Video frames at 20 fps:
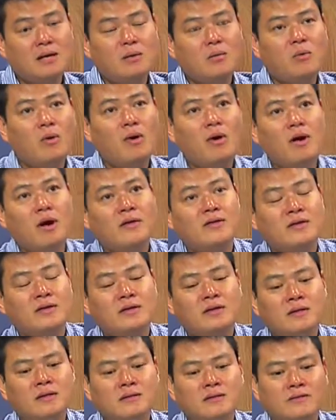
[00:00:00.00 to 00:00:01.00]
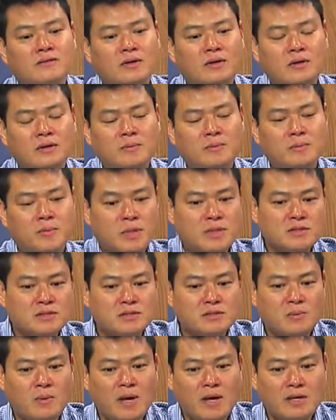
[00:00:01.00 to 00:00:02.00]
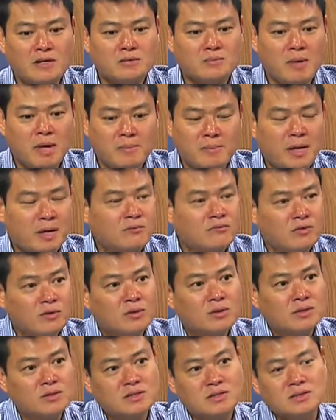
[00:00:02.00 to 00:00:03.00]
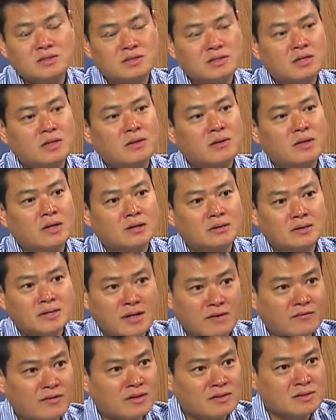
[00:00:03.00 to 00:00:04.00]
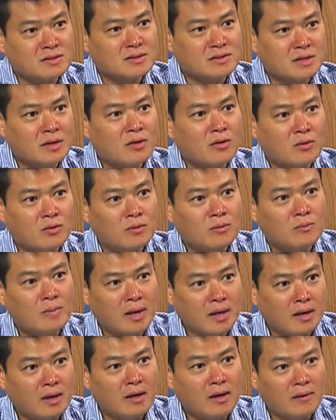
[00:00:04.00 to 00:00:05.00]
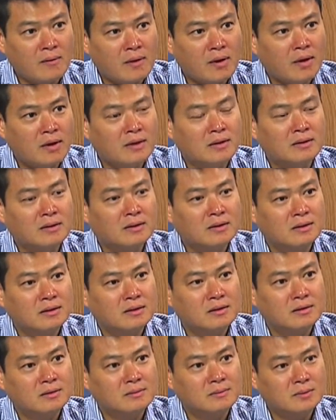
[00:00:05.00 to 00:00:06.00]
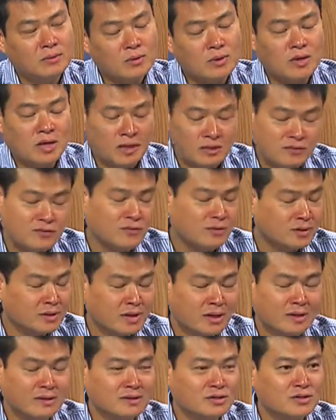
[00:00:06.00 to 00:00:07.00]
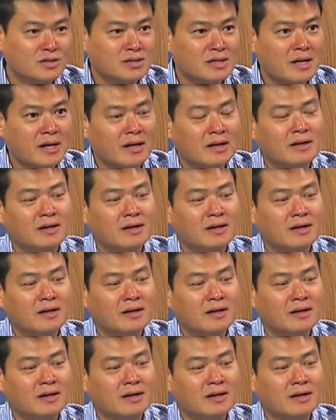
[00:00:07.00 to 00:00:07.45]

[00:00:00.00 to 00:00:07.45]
well, I think business wise, my main focus is still in San Francisco Bay Area, or California, I should say.